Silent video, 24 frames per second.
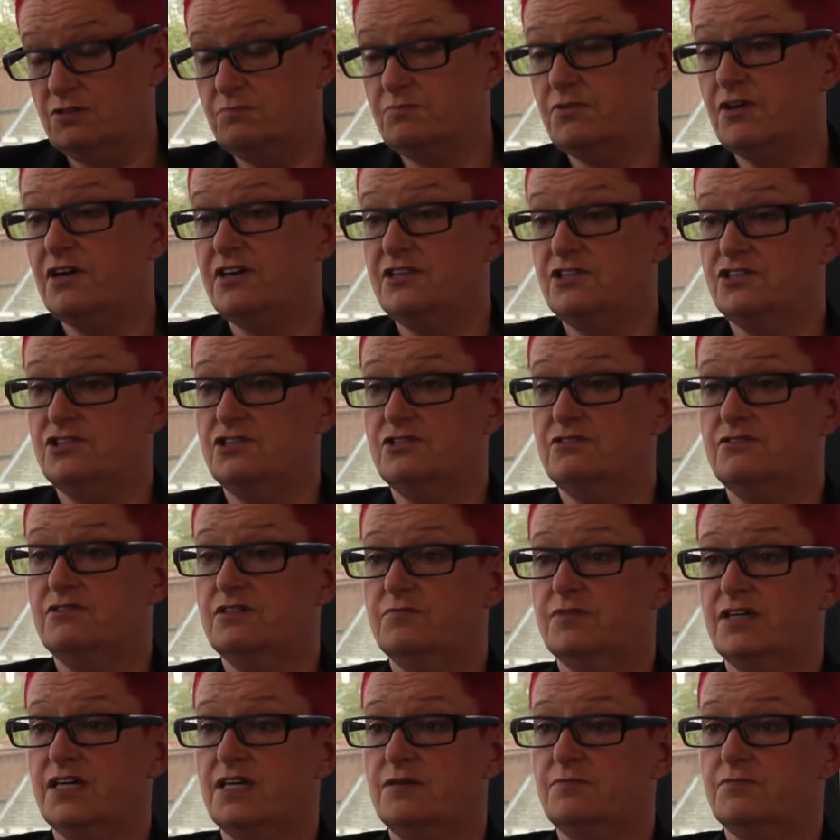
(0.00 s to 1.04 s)
could buy the
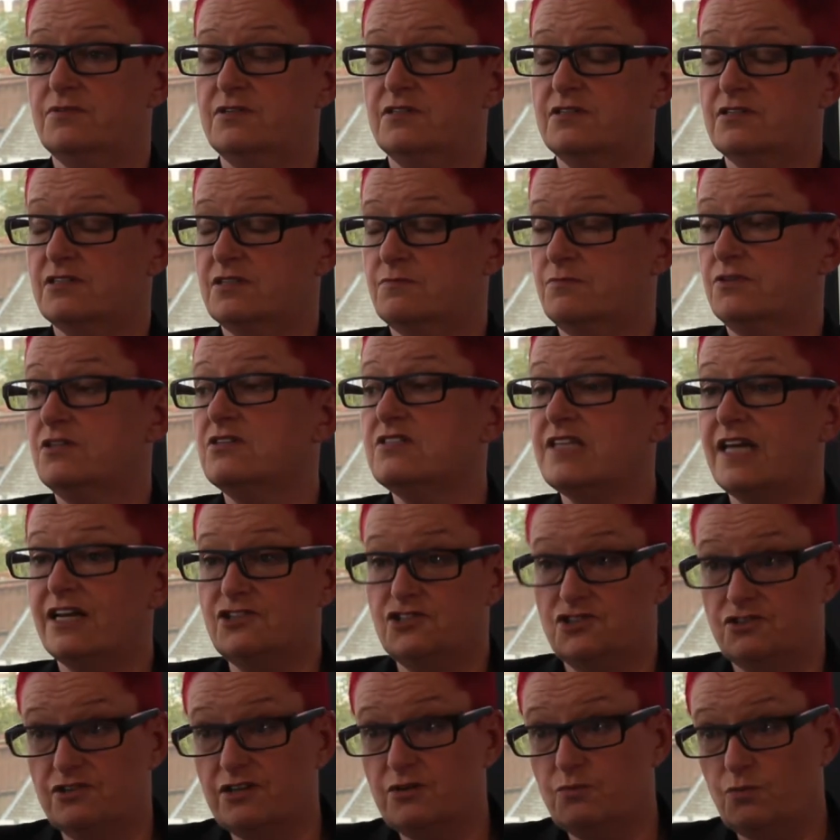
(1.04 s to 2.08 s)
Turing papers, because
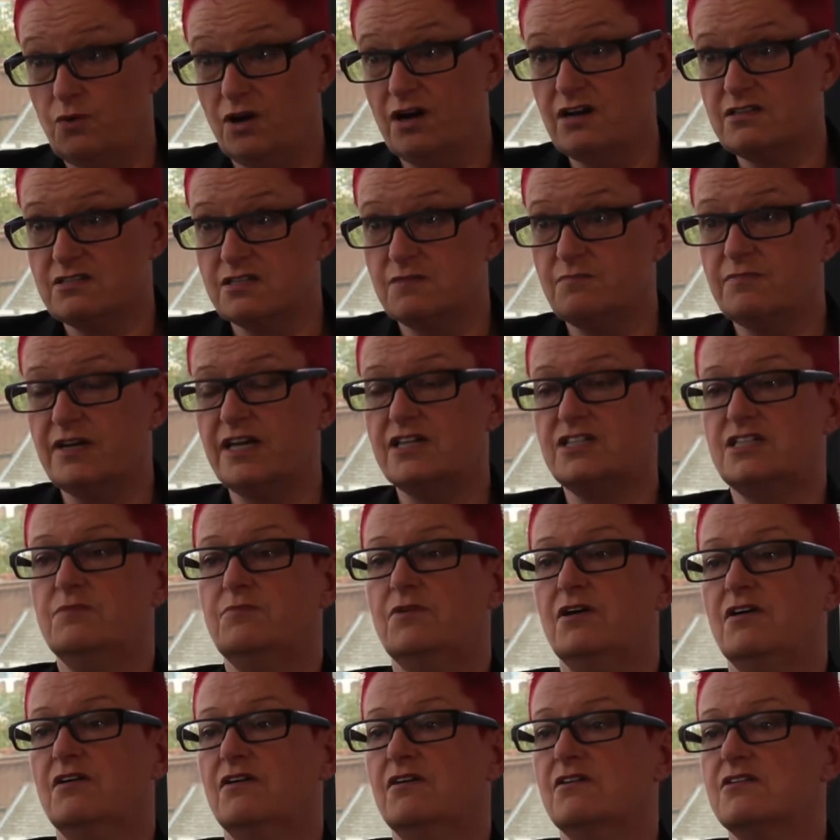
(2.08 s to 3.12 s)
Alan Turing worked at Bletchley
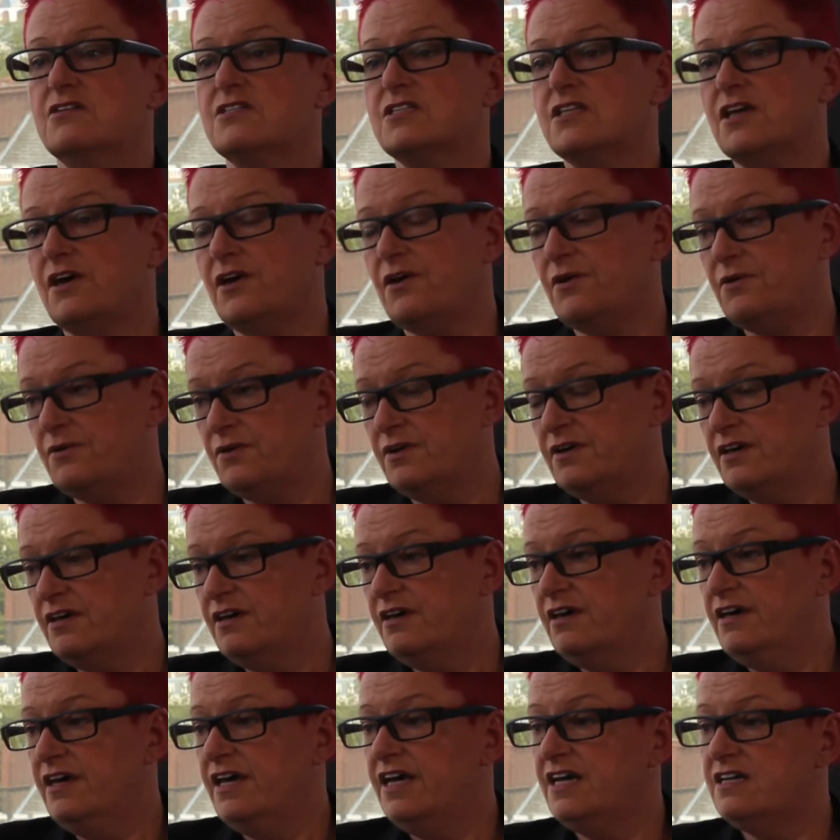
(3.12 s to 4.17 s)
Park, so
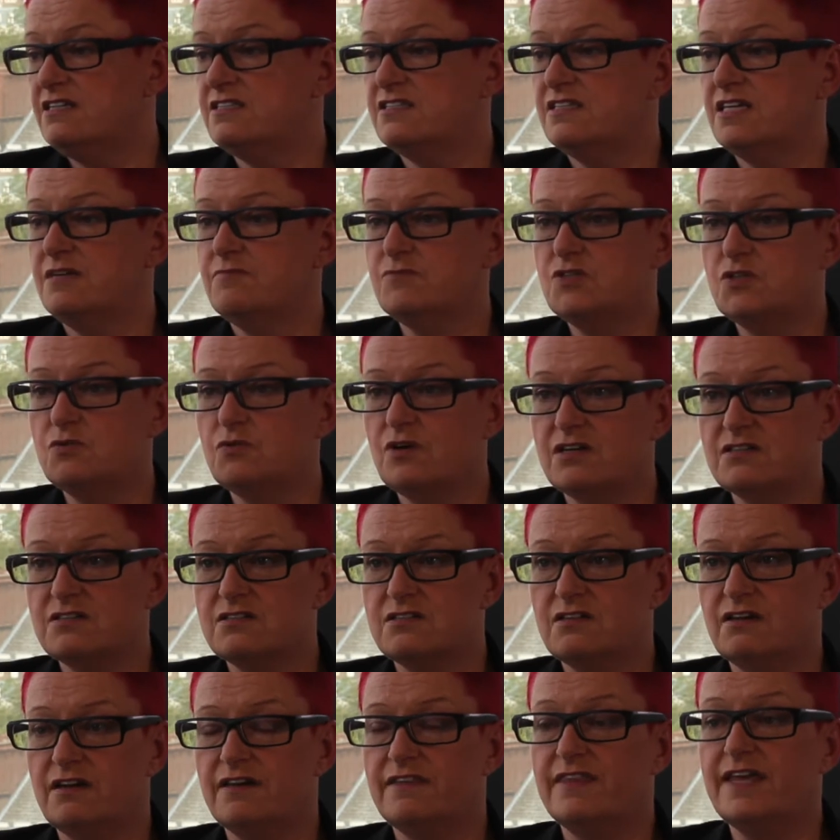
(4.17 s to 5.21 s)
it seemed to
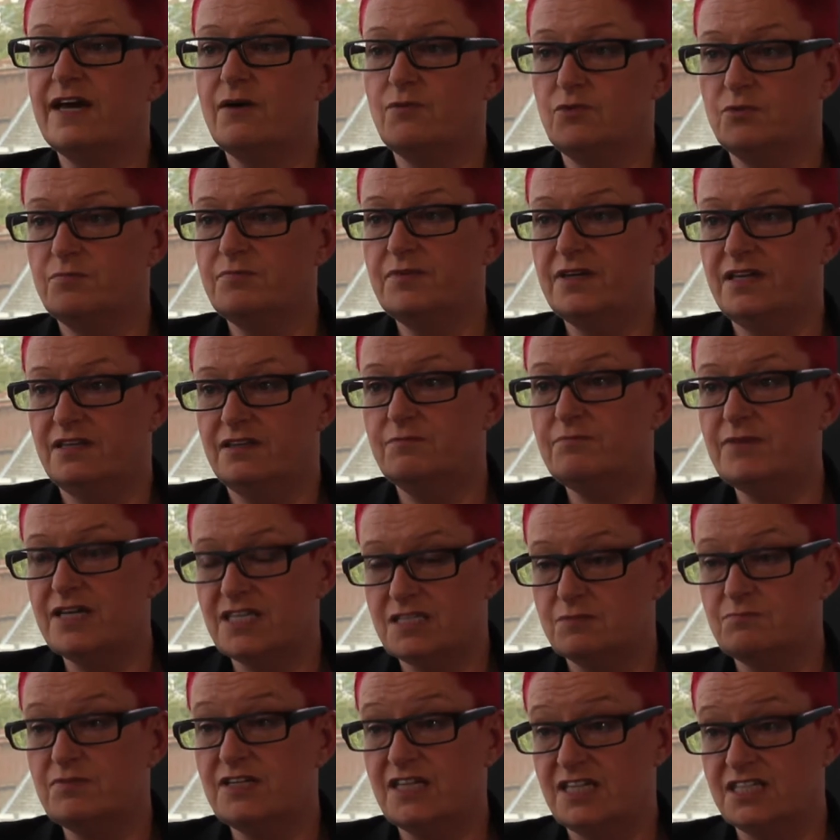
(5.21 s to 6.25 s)
us like that would be the
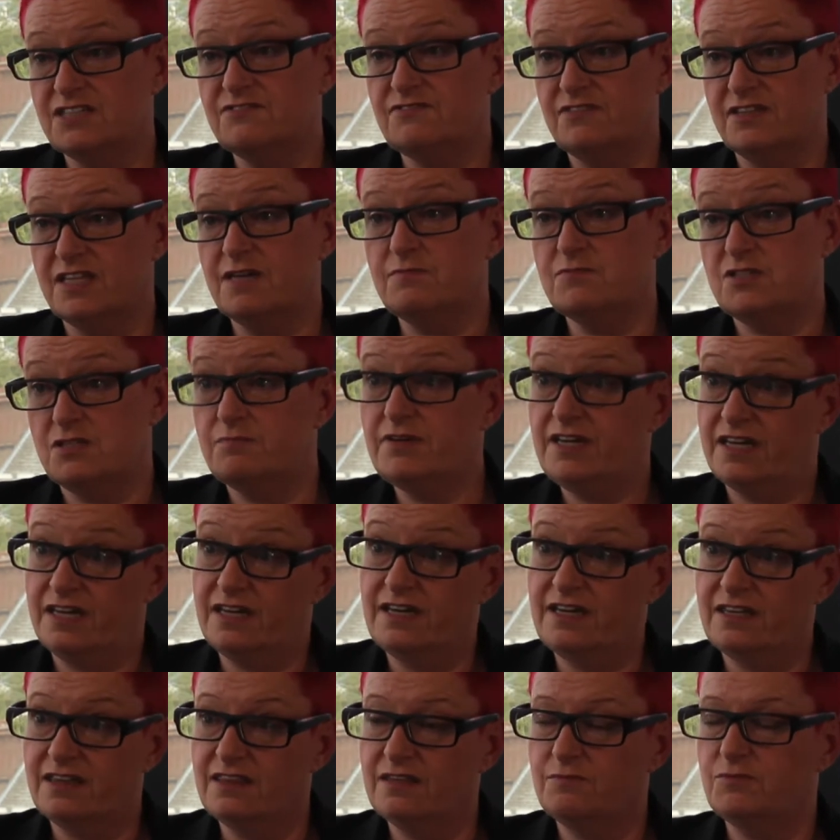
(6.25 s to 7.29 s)
best place for them to be,
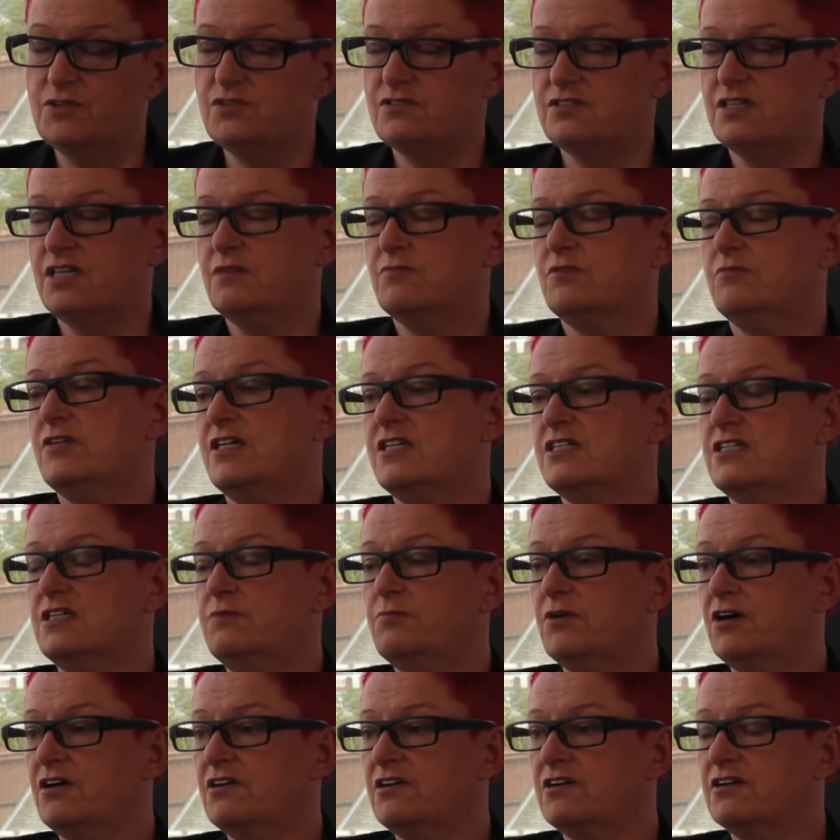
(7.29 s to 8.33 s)
in the museum at
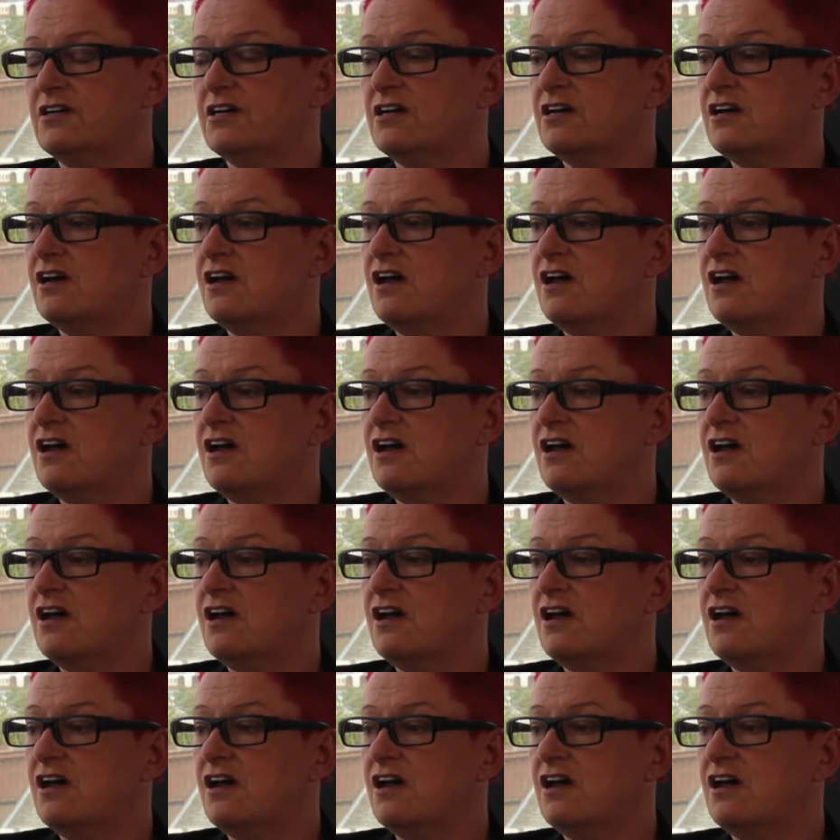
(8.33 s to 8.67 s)
Bletchley Park.